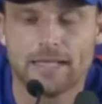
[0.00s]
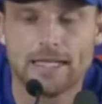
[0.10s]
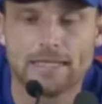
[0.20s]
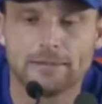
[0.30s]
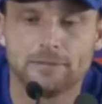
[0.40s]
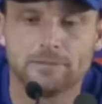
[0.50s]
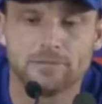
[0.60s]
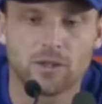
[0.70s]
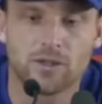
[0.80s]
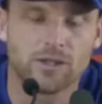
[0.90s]
Um,
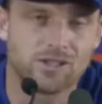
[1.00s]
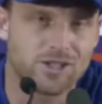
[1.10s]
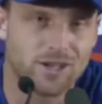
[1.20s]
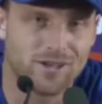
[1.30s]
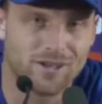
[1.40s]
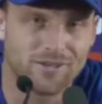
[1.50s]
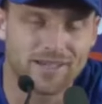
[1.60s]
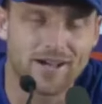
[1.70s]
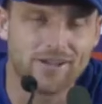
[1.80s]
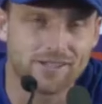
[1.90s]
you know, we've got to show a lot
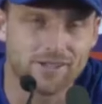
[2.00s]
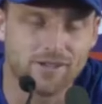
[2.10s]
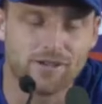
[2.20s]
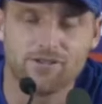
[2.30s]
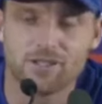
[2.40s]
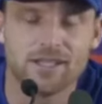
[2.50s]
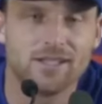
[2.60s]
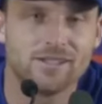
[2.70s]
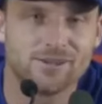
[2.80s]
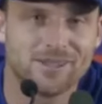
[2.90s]
of character, a lot of
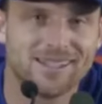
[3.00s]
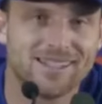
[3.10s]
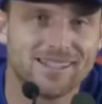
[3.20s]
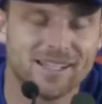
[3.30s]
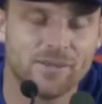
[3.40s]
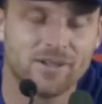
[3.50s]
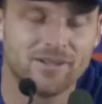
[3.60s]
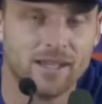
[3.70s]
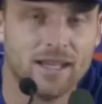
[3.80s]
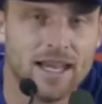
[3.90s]
resilience within the team,
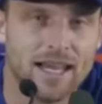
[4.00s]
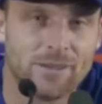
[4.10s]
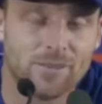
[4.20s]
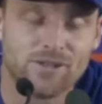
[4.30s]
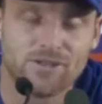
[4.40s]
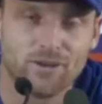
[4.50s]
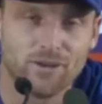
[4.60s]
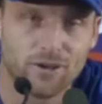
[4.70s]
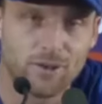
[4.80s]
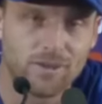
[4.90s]
and, and most of all,
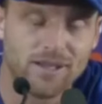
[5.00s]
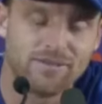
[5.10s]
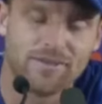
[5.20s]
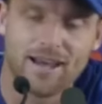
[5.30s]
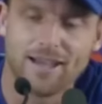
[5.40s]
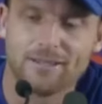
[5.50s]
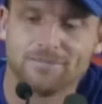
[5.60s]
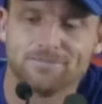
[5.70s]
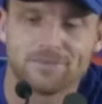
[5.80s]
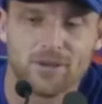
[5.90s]
a lot of belief.
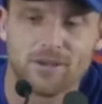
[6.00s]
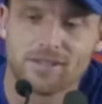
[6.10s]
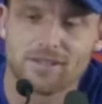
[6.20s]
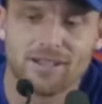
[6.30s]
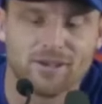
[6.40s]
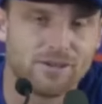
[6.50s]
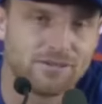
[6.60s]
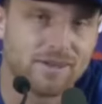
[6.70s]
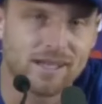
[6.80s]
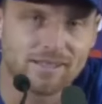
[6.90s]
Um, was a lot of
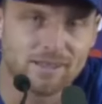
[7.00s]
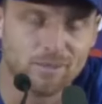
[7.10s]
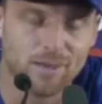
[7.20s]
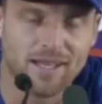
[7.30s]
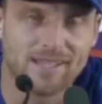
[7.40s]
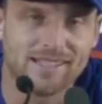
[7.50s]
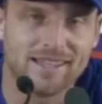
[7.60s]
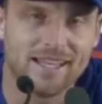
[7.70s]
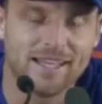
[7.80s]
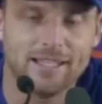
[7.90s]
excellent players
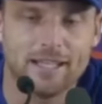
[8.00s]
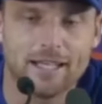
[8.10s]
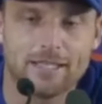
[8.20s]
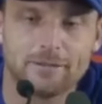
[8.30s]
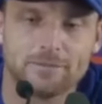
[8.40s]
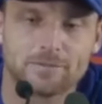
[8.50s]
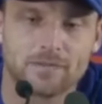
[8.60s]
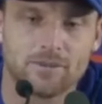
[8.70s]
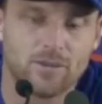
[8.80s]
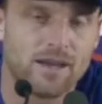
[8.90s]
in there, um,
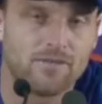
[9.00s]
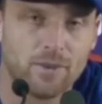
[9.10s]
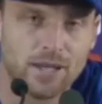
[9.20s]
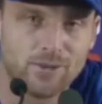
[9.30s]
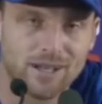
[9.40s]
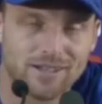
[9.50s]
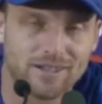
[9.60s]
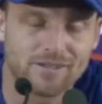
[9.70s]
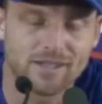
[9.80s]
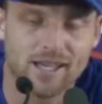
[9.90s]
and we haven't played well
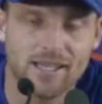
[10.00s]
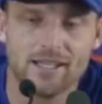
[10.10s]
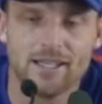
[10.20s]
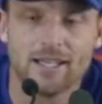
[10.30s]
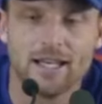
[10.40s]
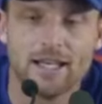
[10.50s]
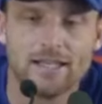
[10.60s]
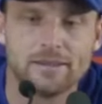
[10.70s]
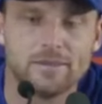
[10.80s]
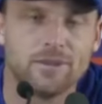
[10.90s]
enough today,
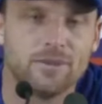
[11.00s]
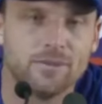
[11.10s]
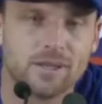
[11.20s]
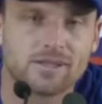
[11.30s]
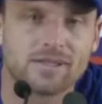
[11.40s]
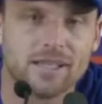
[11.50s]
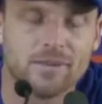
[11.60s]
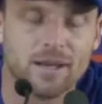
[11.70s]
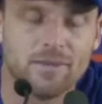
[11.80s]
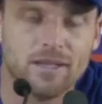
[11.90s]
um, but we must
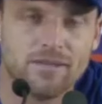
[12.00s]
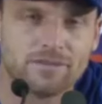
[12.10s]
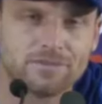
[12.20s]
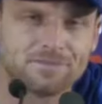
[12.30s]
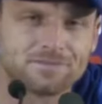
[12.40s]
keep that belief.